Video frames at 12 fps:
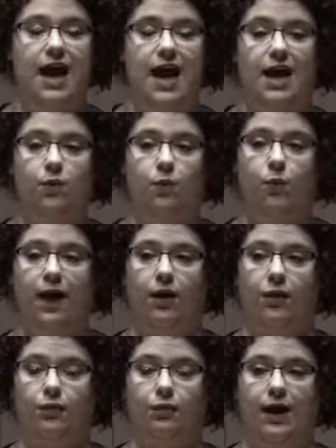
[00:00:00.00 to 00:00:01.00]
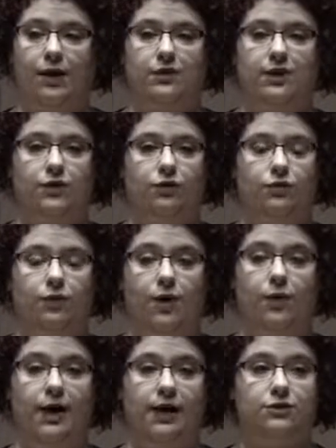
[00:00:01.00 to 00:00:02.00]
and well-rounded and
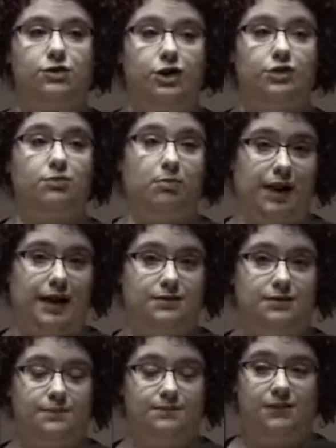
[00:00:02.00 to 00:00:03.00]
growing church plant.